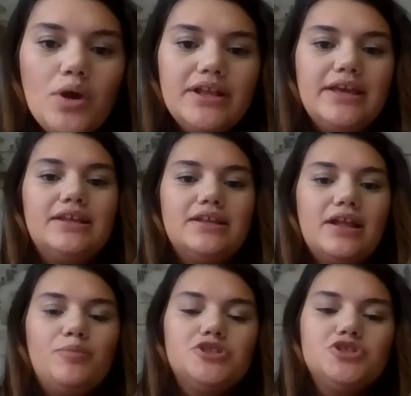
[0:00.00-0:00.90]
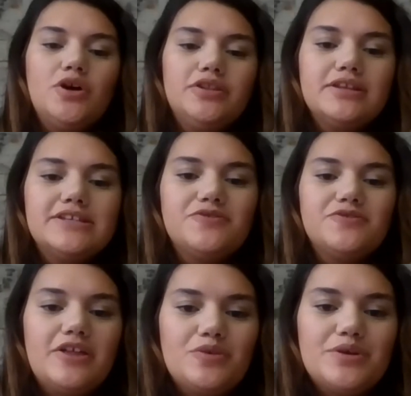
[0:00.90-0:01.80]
want in, and I'll put you on the list for
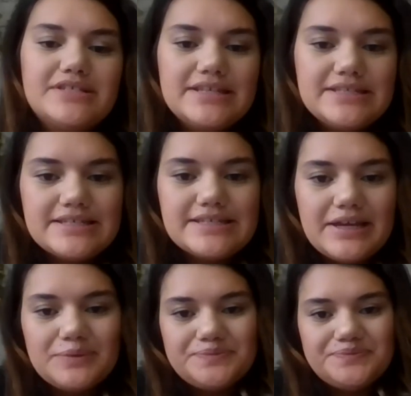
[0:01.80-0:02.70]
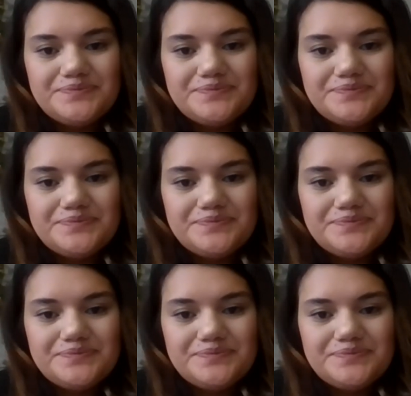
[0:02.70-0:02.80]
that three cent discount.